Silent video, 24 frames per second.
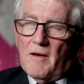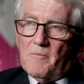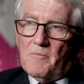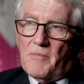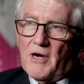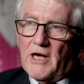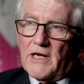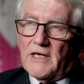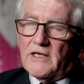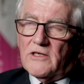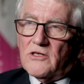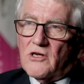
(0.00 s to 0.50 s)

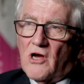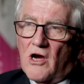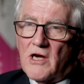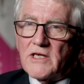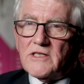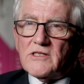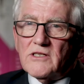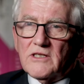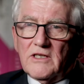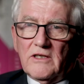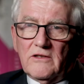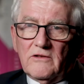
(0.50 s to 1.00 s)
But in
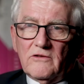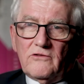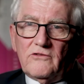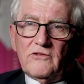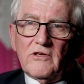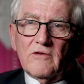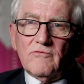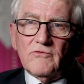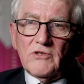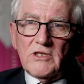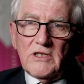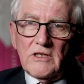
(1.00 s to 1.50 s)

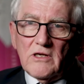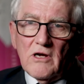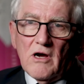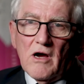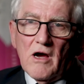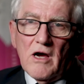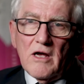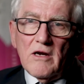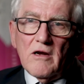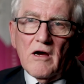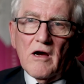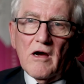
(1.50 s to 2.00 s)

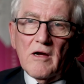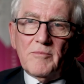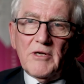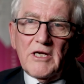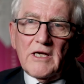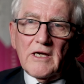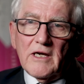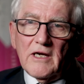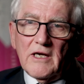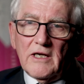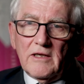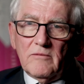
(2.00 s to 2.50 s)
1979, I
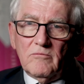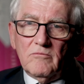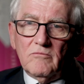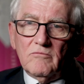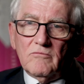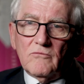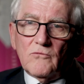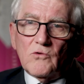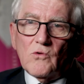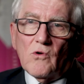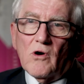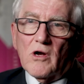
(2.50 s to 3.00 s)

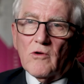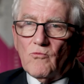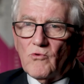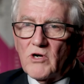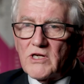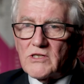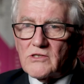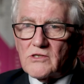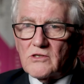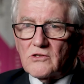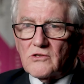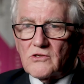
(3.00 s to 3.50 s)
became quite
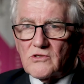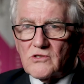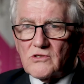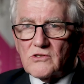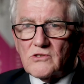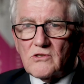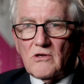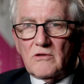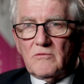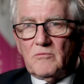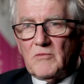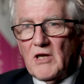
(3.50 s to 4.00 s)

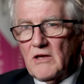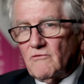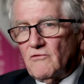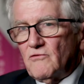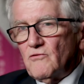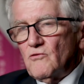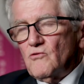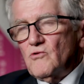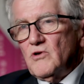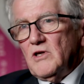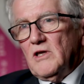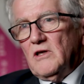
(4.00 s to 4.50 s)
restless. I'd done
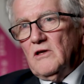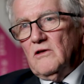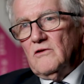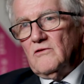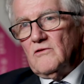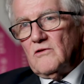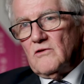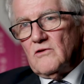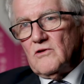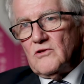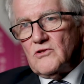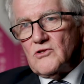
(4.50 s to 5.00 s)
4
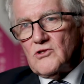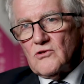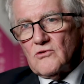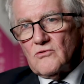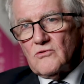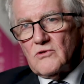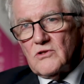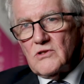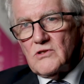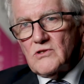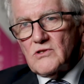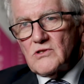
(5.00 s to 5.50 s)
years at the
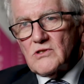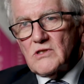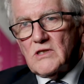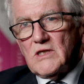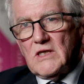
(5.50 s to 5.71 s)
Children's,